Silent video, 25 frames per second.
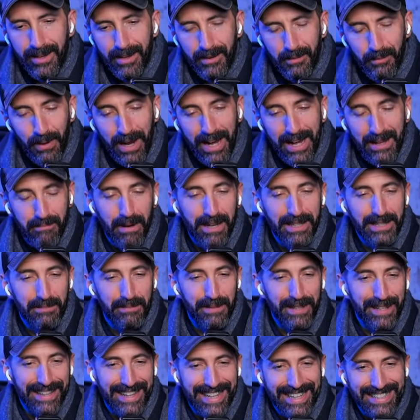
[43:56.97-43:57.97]
Right, must
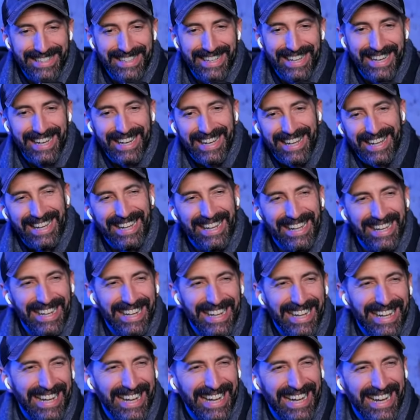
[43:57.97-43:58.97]
be. That's it.
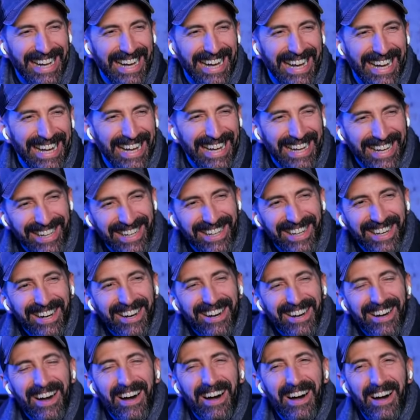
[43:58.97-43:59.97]

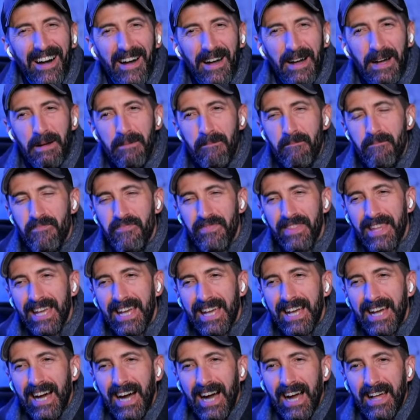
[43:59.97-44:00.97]
Sis. I
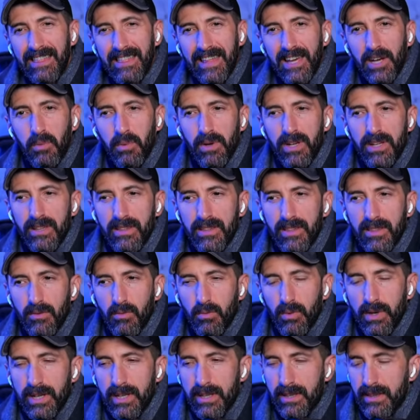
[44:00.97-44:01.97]
think
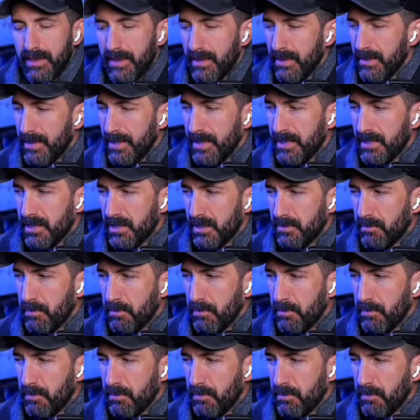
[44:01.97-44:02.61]
with this